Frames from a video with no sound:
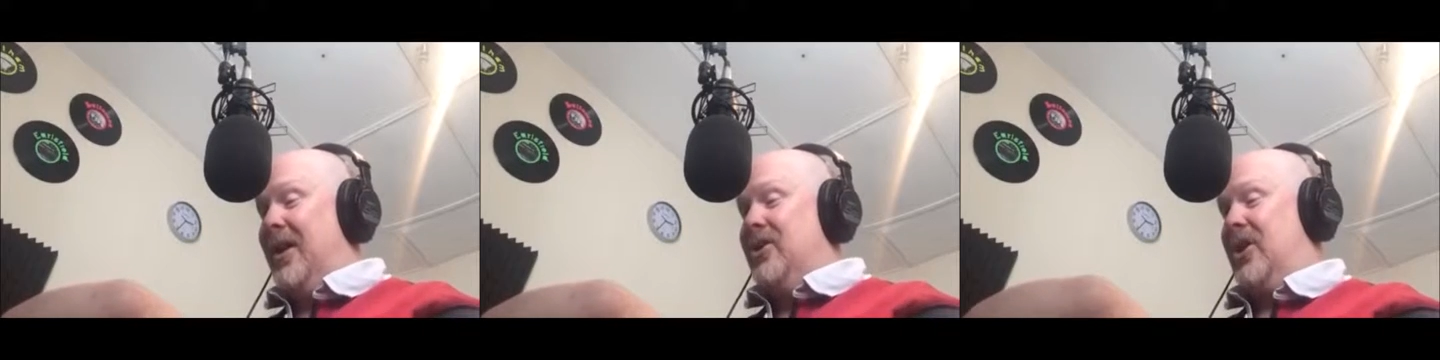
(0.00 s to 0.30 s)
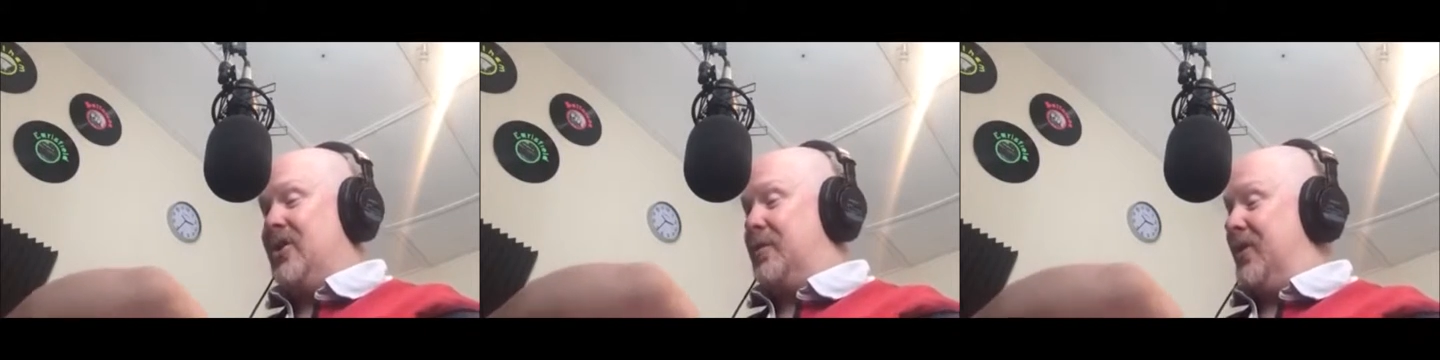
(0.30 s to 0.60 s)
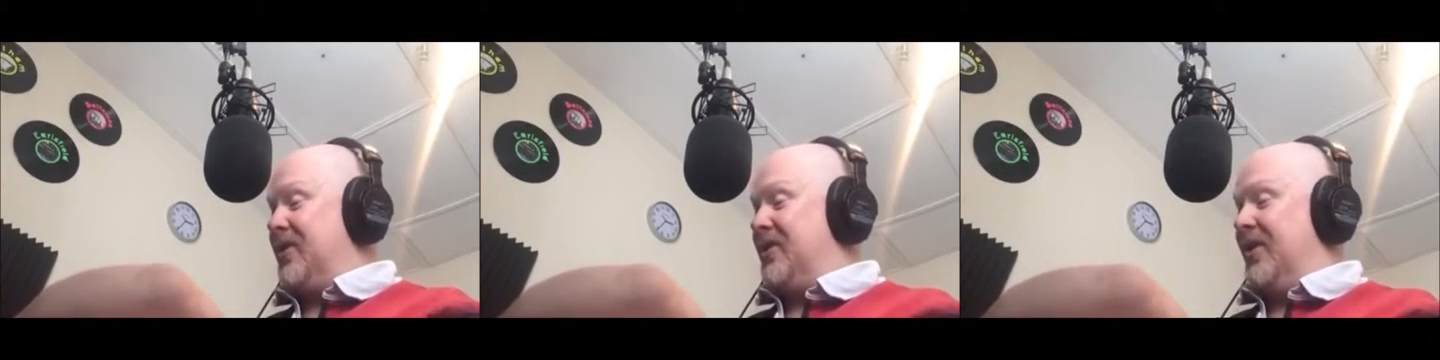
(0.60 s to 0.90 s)
Charles
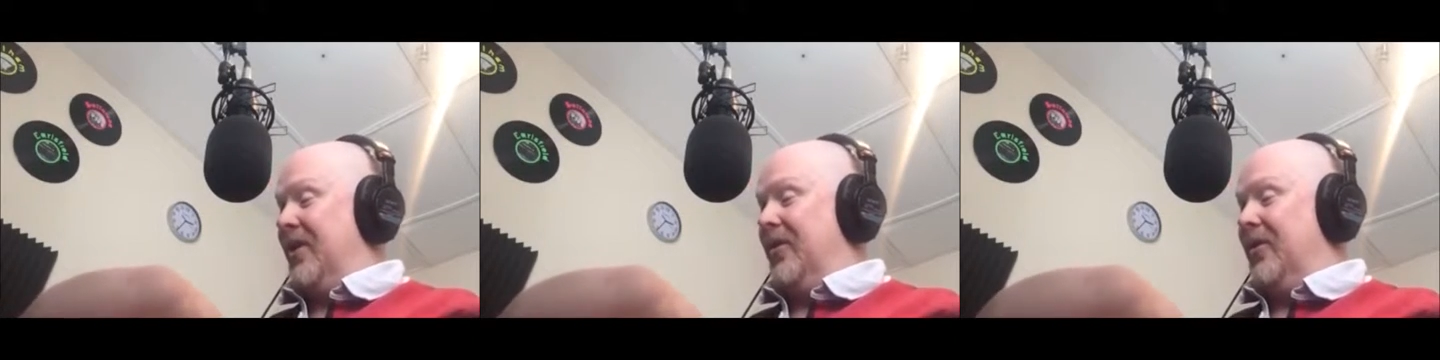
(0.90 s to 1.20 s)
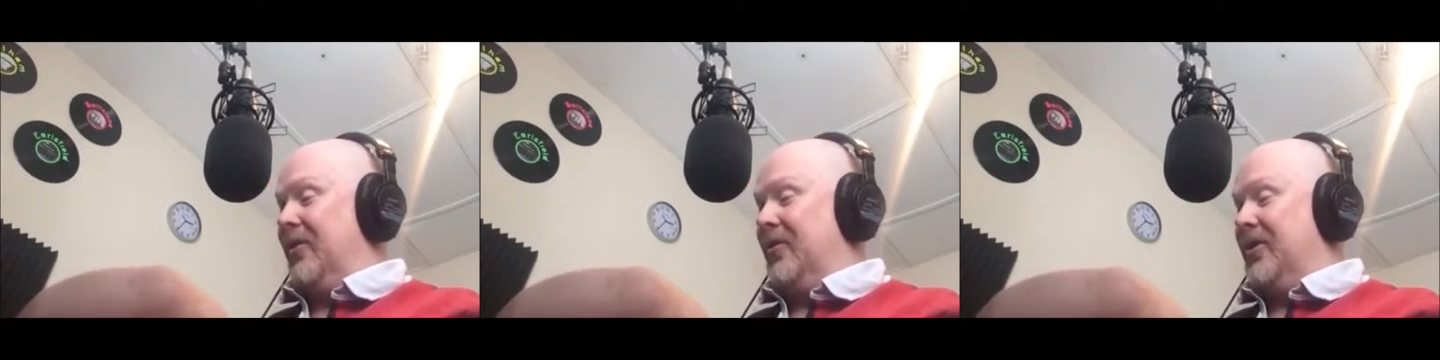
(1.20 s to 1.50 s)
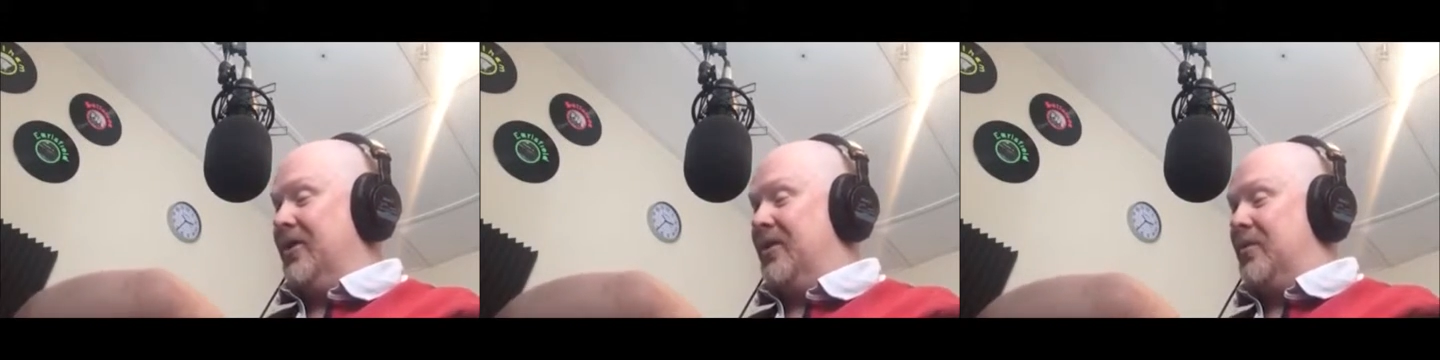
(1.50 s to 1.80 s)
Bronson, who
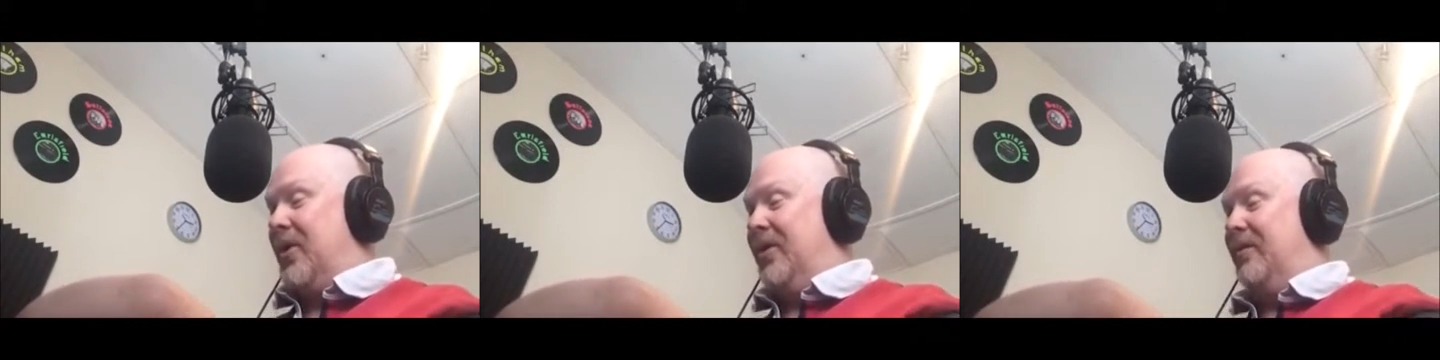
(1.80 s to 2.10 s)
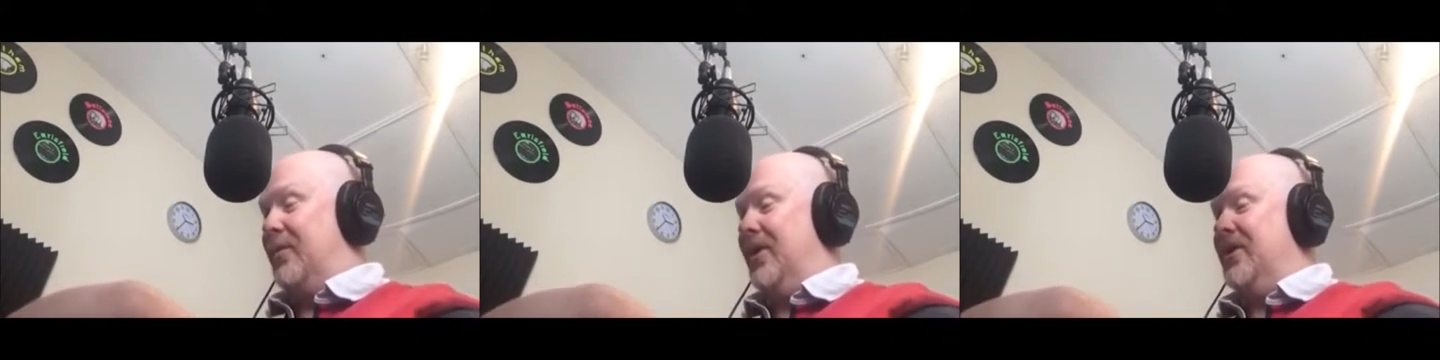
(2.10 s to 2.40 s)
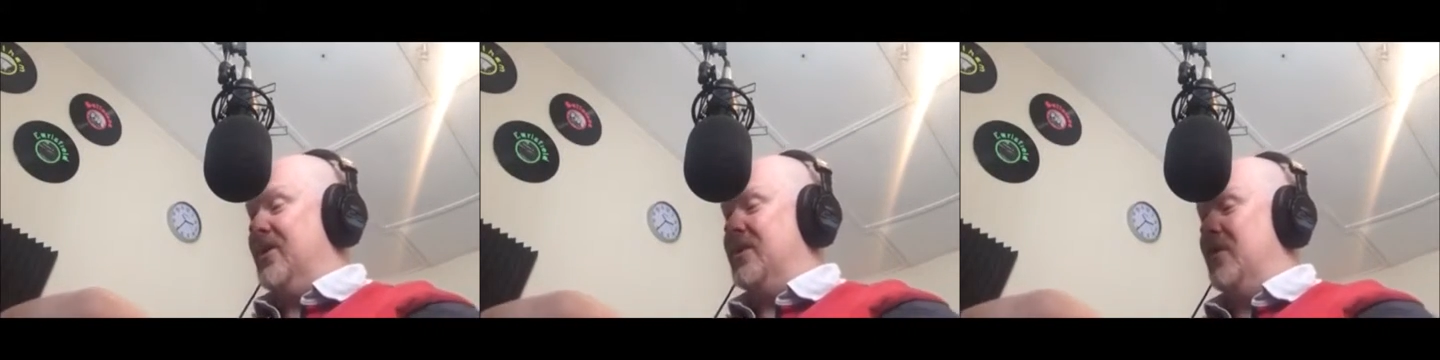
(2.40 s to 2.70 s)
is one of
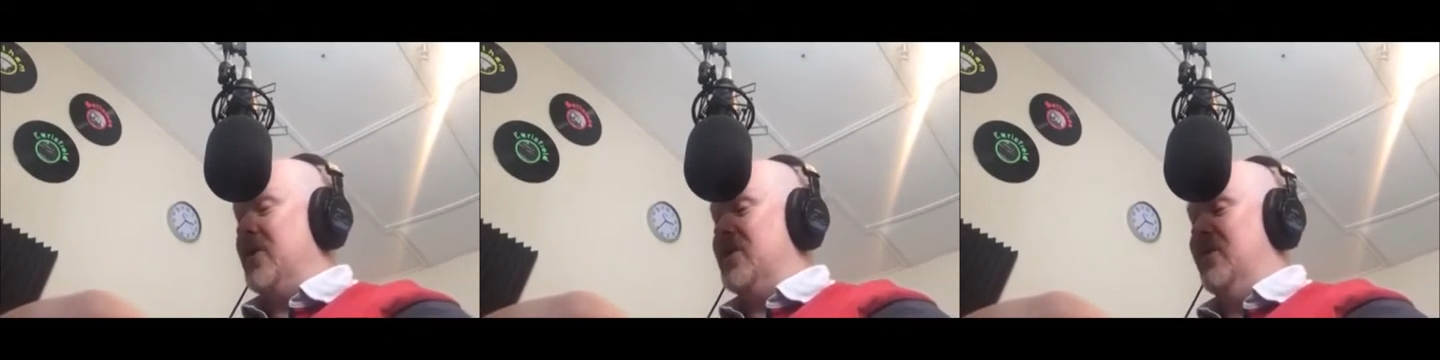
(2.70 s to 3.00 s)
Britain's most